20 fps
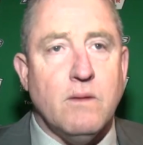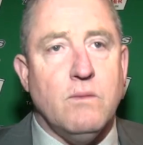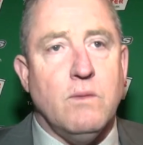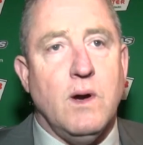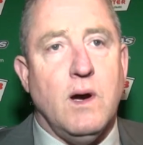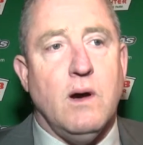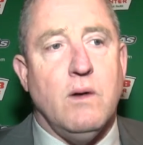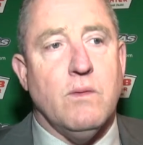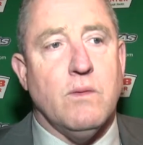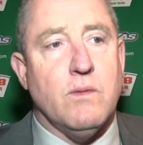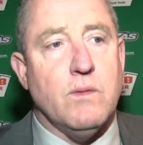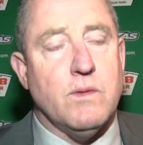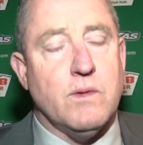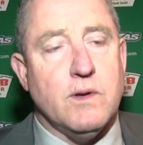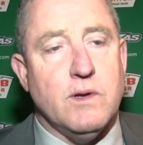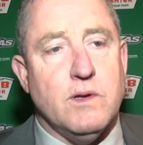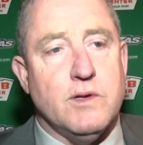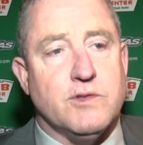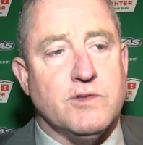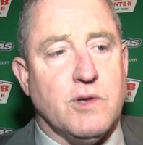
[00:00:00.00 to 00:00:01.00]
Well, we're, we're
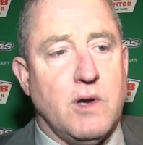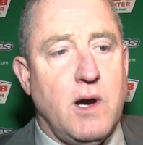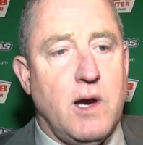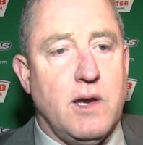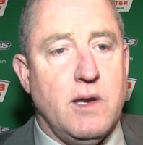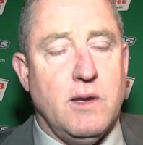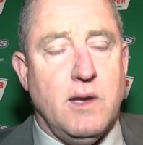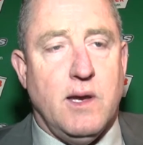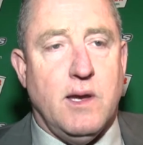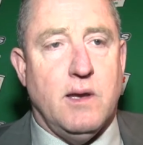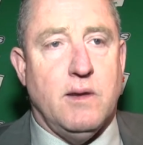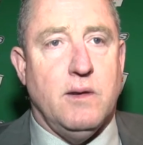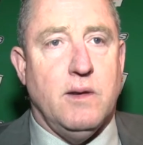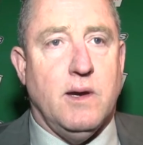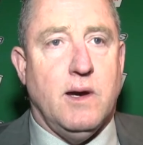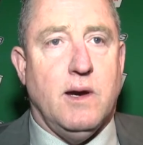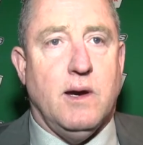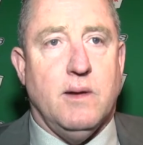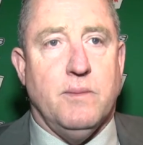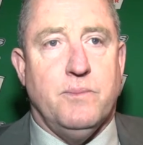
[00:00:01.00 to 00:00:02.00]
going to try and, and
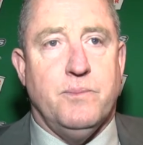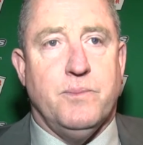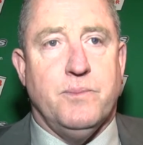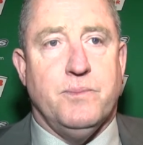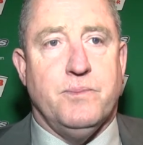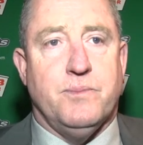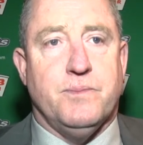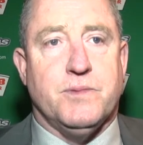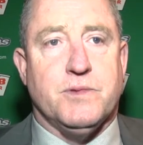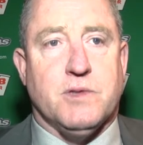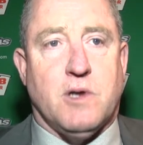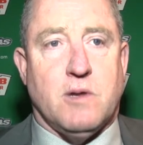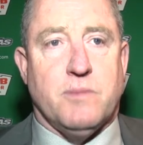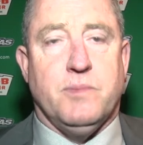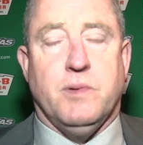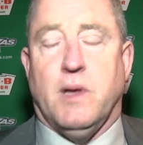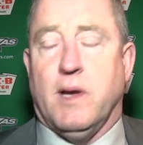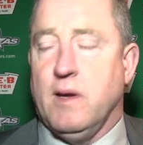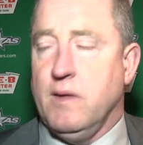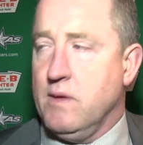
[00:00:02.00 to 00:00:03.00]
uh, start
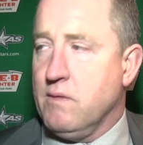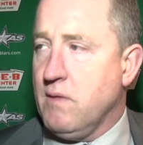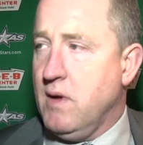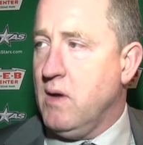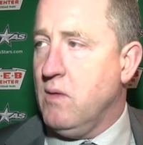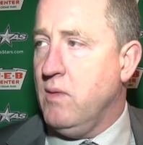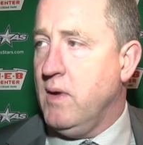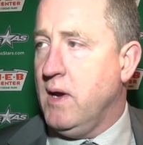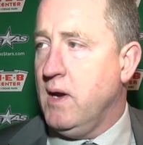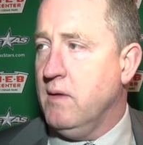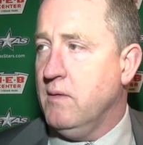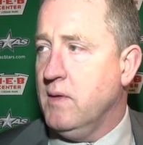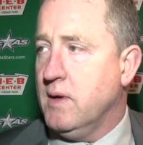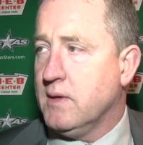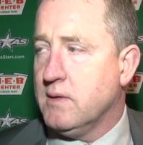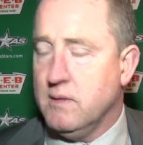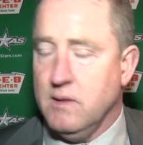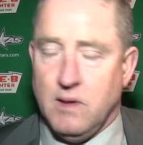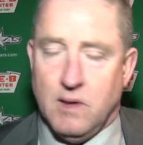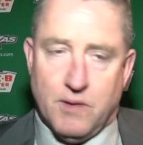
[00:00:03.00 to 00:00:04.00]
playing the right way.
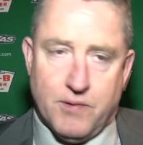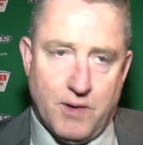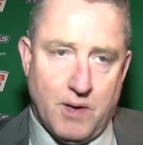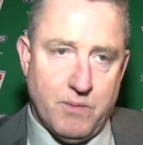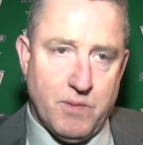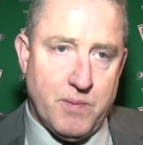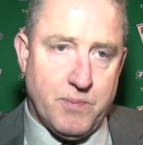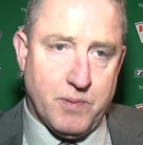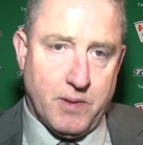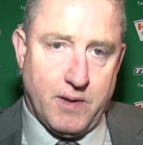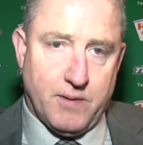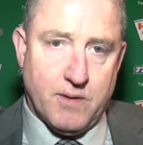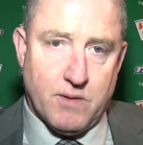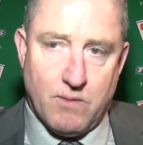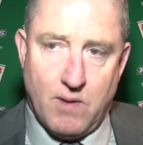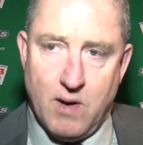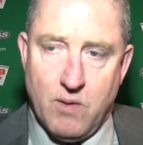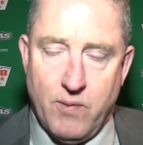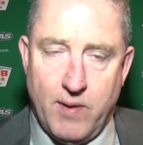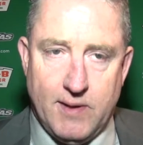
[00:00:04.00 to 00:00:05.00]
Like, I thought we played the
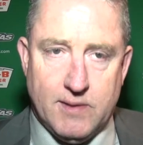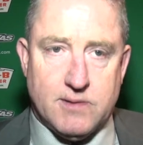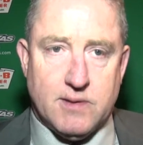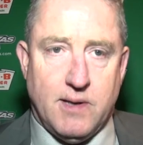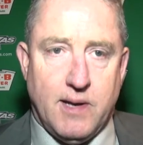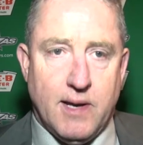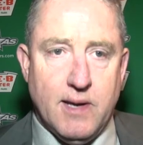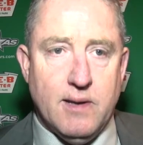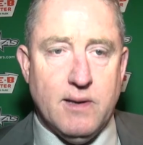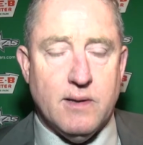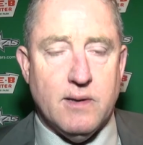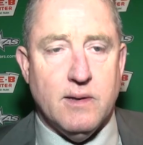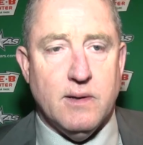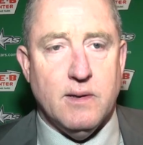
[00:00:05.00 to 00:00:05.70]
right way tonight.